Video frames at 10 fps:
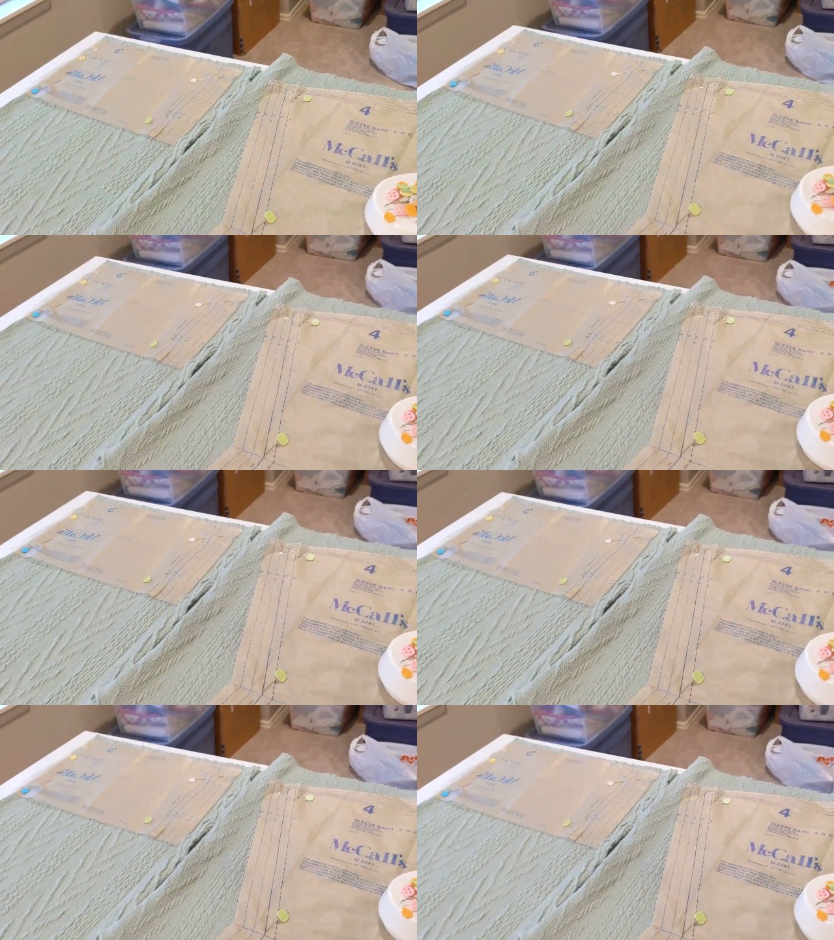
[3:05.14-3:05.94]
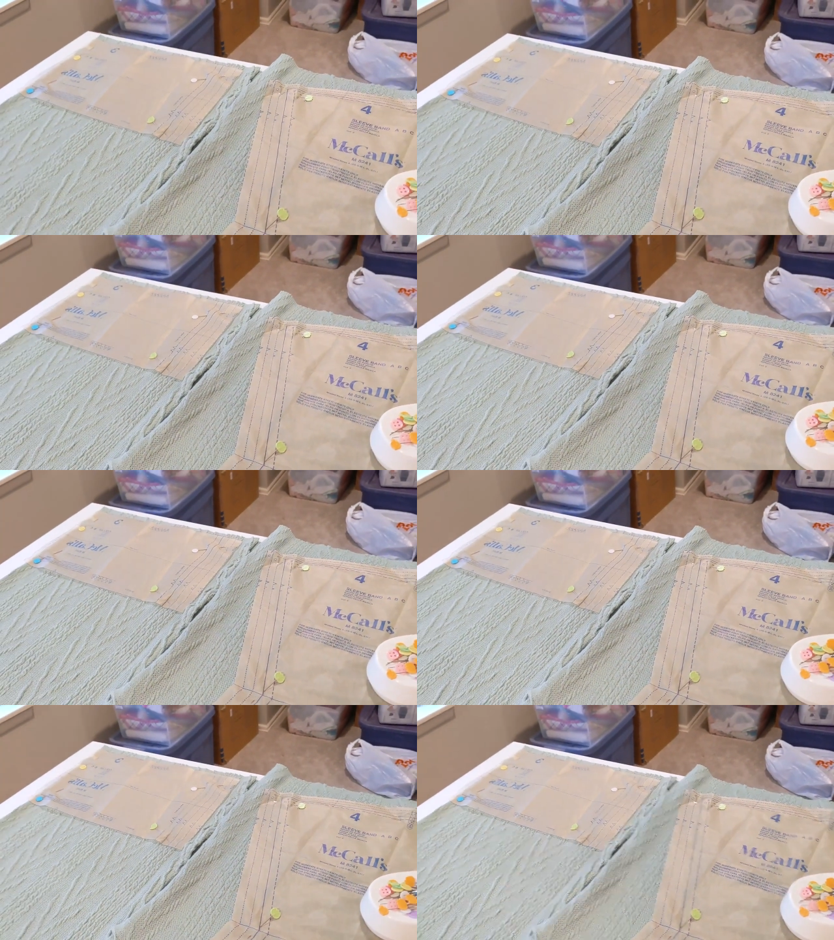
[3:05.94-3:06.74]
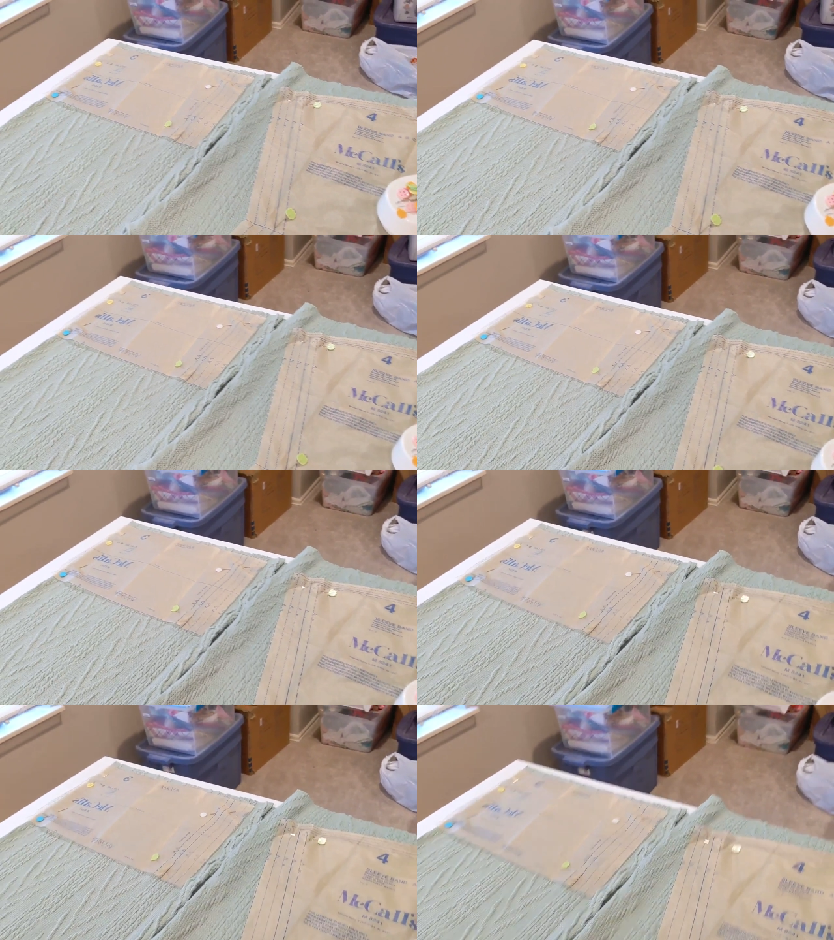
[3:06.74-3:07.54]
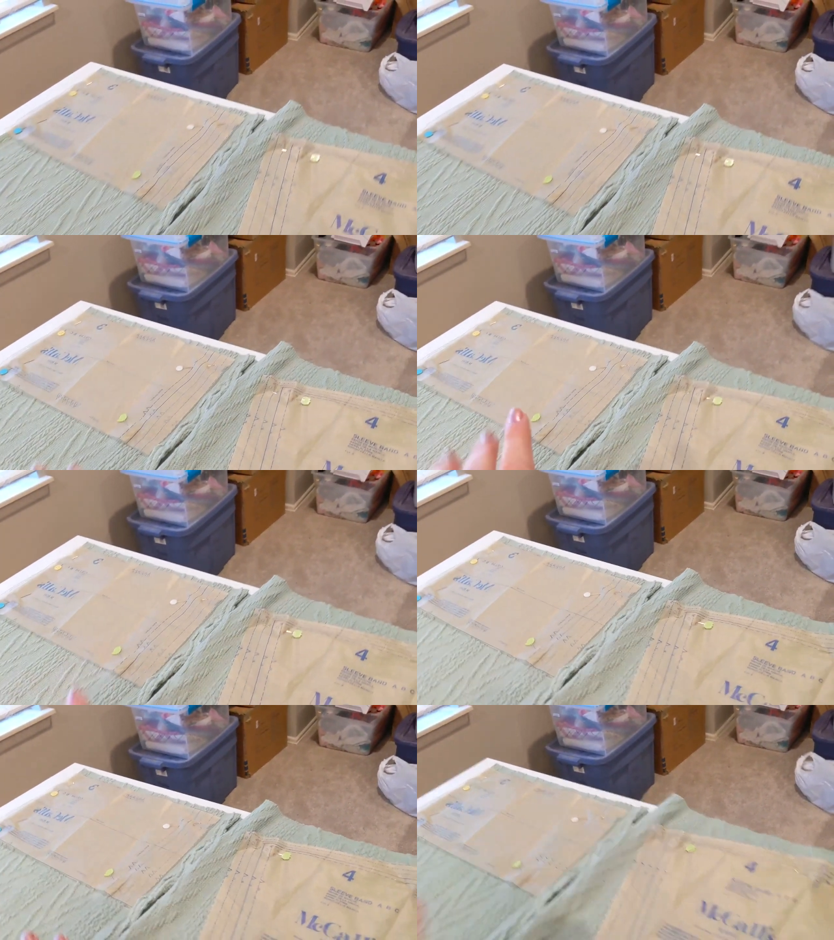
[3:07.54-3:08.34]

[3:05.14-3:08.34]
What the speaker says: [unreadable: no face in view]